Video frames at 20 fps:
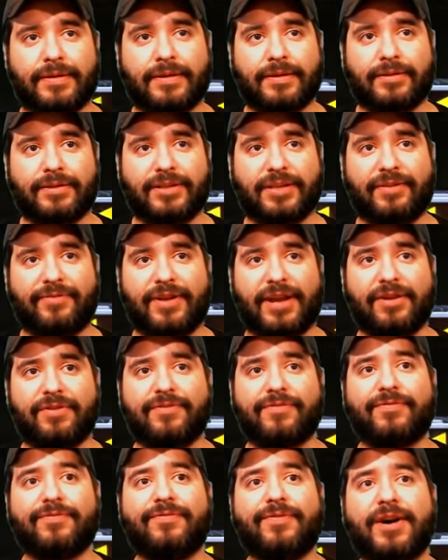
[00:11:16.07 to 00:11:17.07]
See if I don't
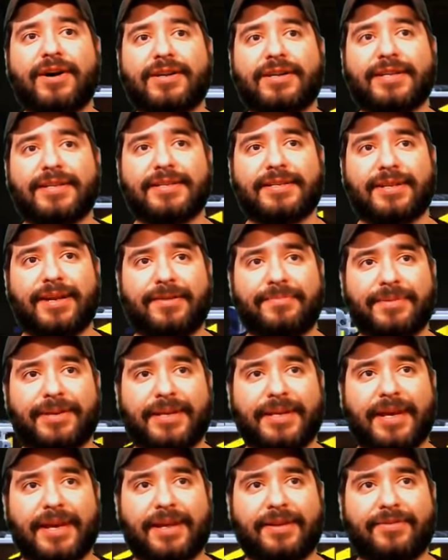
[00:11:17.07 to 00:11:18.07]
fuck this up
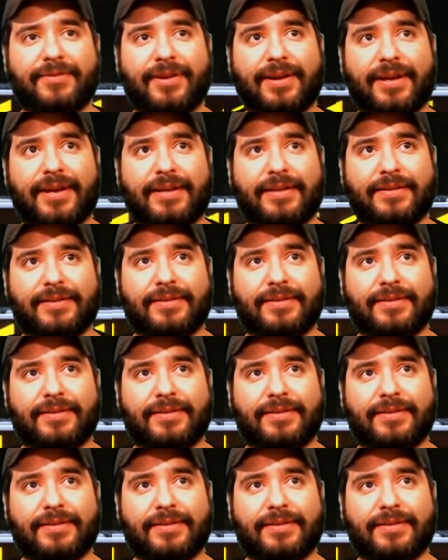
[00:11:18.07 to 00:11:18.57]
again, right?